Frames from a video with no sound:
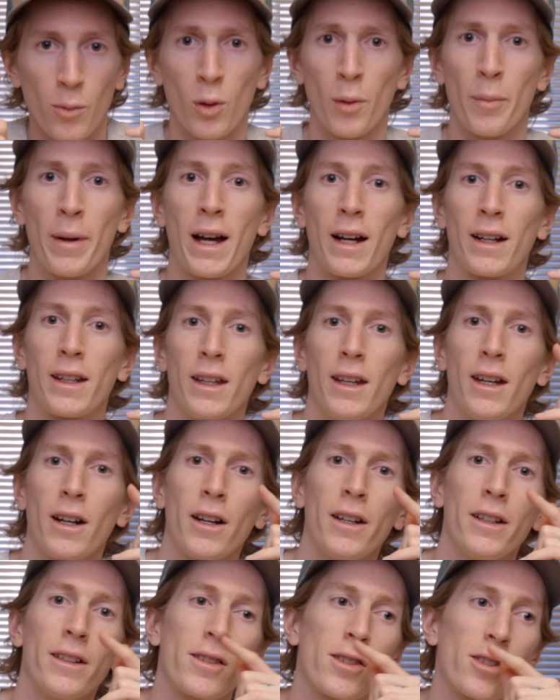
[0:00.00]
we're back.
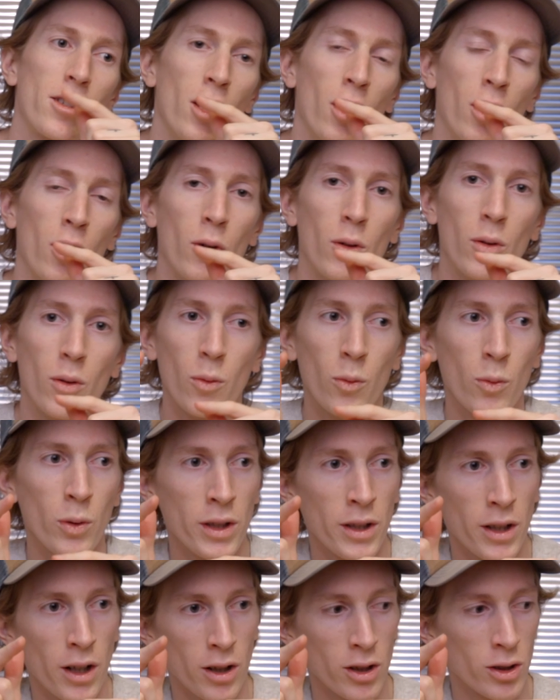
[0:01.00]
Alright, so
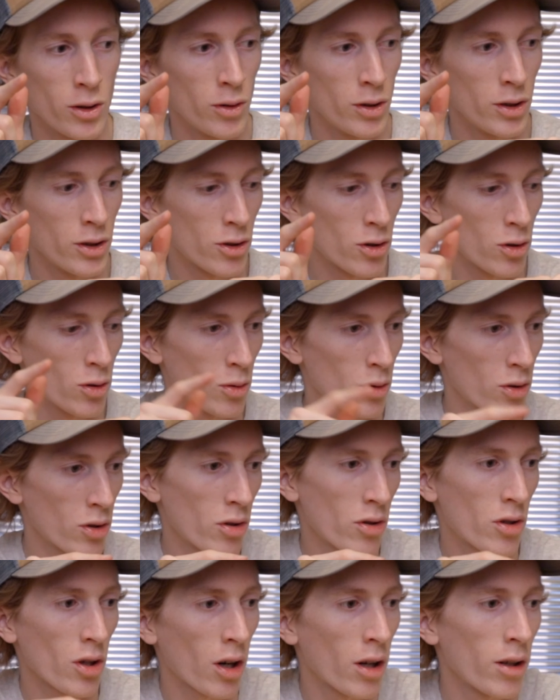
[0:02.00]
we are going to
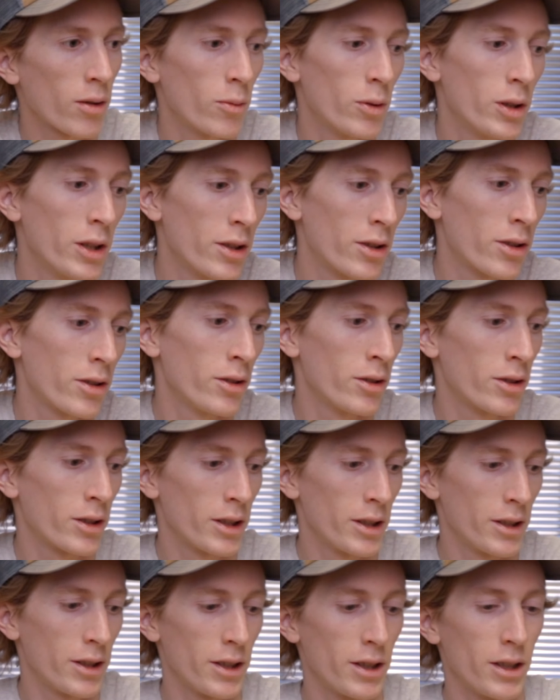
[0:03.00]
start with, you're
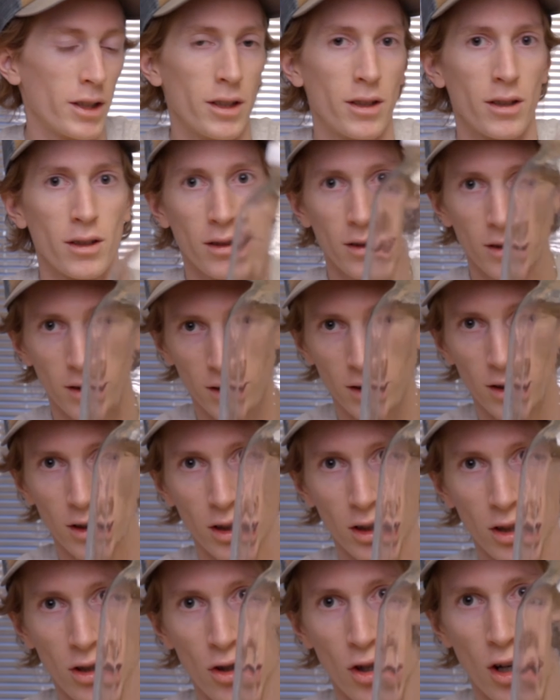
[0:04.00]
going to need a
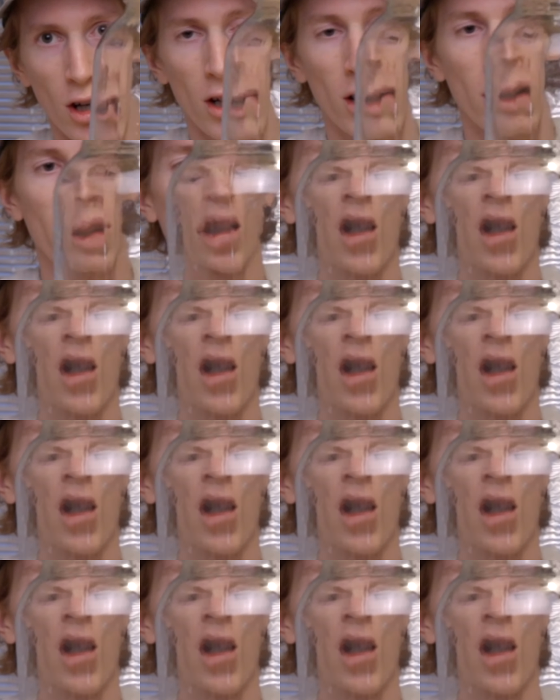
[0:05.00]
good jar.